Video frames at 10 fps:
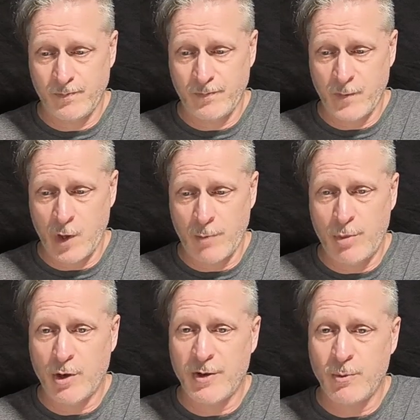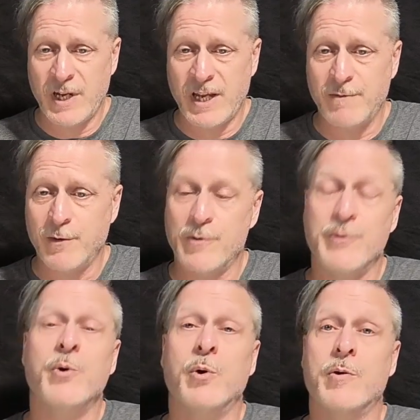our party would head further
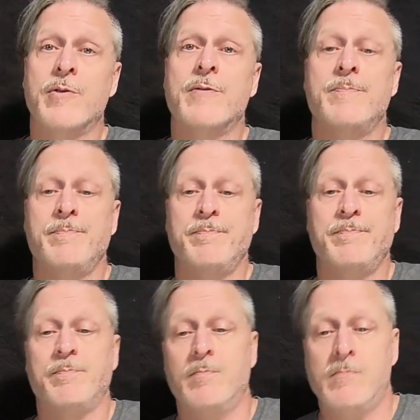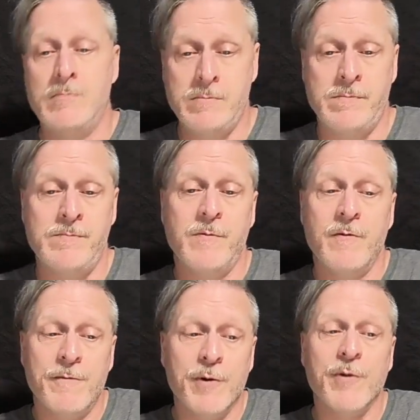north,
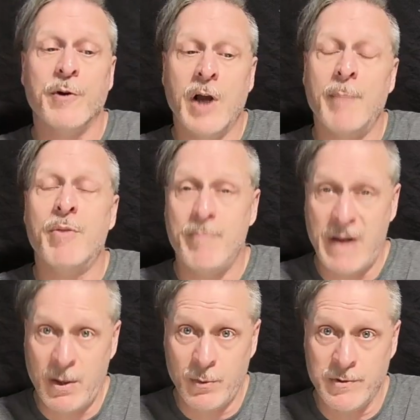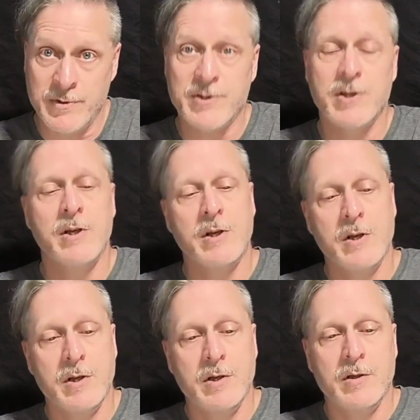further up the mountains,
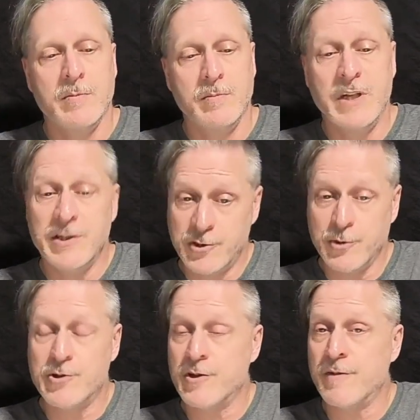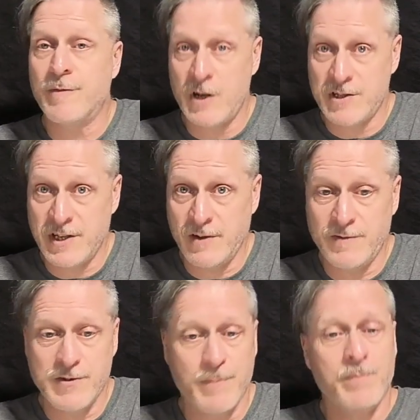in search of the frost elves.